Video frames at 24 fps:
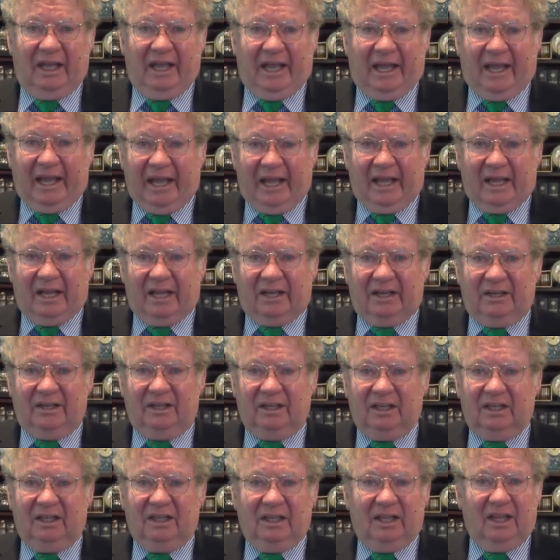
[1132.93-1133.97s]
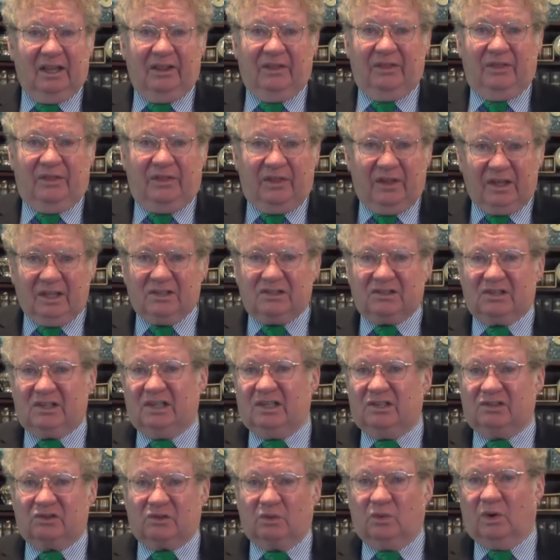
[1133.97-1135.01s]
and this
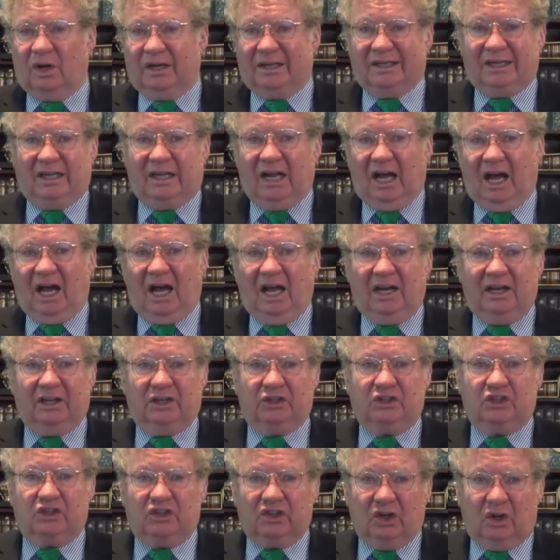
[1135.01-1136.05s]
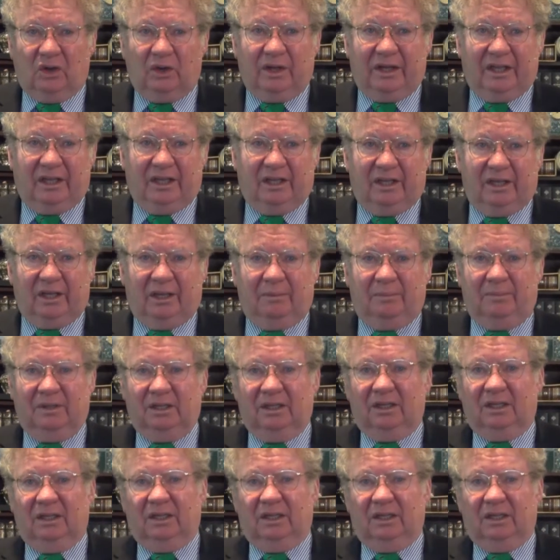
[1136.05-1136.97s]
is what God is showing him.